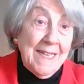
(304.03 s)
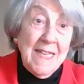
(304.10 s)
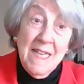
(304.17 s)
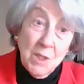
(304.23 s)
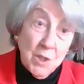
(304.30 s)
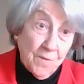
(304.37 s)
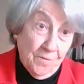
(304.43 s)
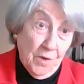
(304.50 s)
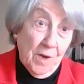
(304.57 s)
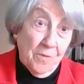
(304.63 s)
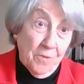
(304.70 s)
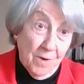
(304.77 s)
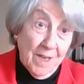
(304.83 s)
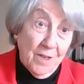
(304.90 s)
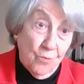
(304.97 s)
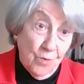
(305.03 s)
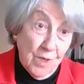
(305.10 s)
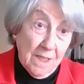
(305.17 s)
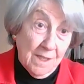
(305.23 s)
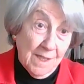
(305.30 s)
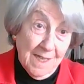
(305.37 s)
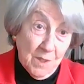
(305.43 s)
And his father had
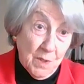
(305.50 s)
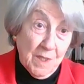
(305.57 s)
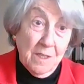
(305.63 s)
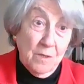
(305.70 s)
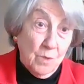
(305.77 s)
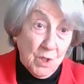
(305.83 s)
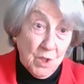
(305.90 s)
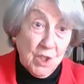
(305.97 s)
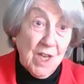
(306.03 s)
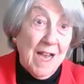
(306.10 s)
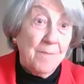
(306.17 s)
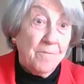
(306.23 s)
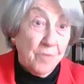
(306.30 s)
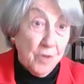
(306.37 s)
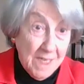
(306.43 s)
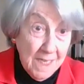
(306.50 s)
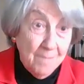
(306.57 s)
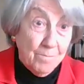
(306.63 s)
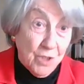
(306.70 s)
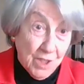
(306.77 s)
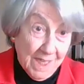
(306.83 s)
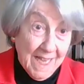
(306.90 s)
realized that it was time for
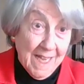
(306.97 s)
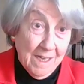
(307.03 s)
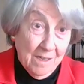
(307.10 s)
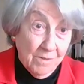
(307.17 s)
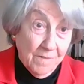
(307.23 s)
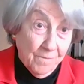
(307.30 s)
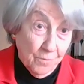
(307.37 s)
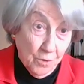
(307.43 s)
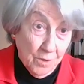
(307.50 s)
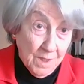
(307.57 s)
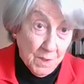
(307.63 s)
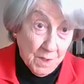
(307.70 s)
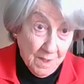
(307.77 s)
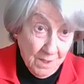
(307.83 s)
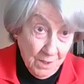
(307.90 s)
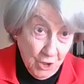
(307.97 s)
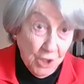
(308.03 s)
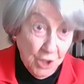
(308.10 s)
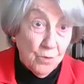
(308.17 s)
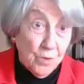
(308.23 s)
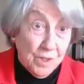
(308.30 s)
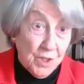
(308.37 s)
him to get out, for his
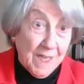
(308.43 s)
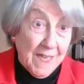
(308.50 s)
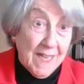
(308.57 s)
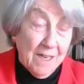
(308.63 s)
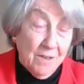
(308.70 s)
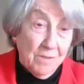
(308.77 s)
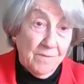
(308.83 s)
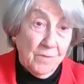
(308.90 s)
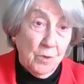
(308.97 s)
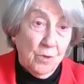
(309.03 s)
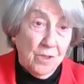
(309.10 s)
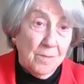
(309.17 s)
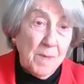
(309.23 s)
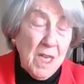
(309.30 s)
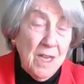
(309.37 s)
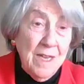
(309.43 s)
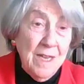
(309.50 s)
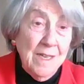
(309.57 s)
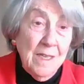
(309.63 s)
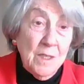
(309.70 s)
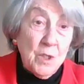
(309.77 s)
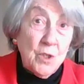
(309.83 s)
children to get out of Europe.
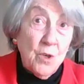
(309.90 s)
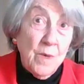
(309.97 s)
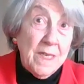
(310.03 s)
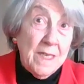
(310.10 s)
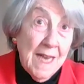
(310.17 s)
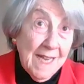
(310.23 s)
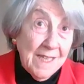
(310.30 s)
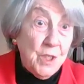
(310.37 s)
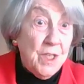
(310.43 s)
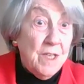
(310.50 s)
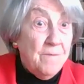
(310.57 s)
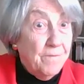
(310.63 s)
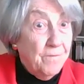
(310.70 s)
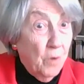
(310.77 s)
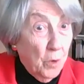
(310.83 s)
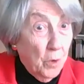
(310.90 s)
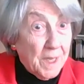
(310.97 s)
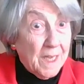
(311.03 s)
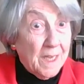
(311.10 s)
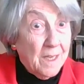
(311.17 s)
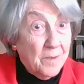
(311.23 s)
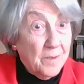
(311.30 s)
So in
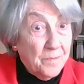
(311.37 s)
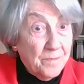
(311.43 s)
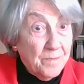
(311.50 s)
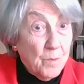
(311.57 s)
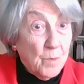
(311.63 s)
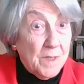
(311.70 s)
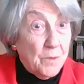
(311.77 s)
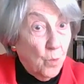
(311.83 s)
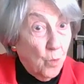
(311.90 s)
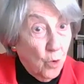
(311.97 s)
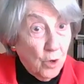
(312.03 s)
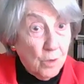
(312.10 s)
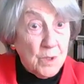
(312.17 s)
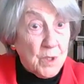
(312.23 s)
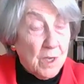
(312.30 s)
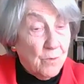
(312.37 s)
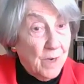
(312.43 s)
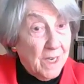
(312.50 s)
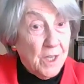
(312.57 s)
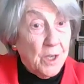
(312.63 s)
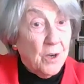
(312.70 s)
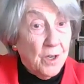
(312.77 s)
1940, when the war was
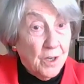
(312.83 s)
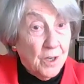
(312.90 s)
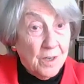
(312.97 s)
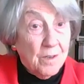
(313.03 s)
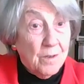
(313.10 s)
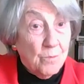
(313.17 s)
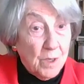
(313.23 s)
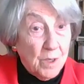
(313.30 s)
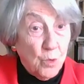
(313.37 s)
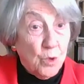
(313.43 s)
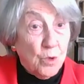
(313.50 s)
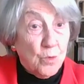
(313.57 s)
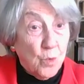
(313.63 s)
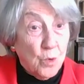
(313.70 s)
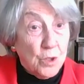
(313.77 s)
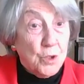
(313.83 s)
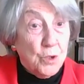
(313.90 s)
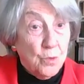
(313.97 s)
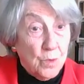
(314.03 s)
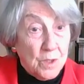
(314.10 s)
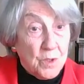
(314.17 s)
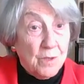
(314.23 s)
already on, when World
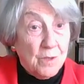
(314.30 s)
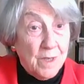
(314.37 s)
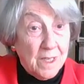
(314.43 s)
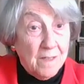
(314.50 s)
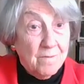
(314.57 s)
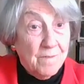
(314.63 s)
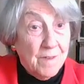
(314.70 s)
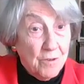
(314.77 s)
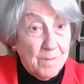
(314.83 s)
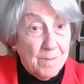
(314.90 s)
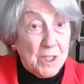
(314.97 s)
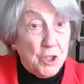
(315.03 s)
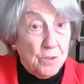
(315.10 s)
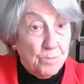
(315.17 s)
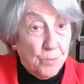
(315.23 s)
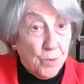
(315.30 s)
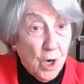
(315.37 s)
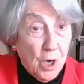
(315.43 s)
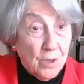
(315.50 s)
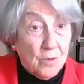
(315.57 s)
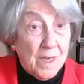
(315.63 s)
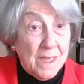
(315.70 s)
War II was already very much in
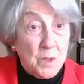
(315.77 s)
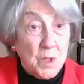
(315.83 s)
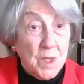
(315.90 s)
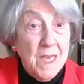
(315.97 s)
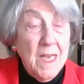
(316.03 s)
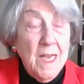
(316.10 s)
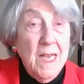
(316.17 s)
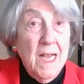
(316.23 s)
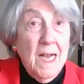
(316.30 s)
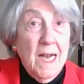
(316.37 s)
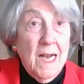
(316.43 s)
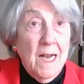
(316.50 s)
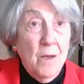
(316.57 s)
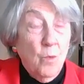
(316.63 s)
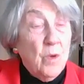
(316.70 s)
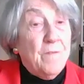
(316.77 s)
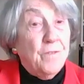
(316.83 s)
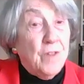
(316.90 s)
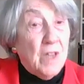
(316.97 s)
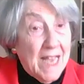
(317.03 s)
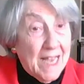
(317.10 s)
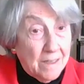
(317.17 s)
progress,
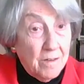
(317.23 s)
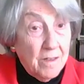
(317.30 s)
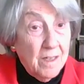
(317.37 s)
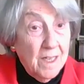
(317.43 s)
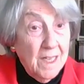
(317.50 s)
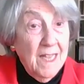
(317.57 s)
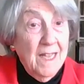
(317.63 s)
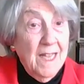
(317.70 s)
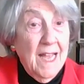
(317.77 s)
we fled.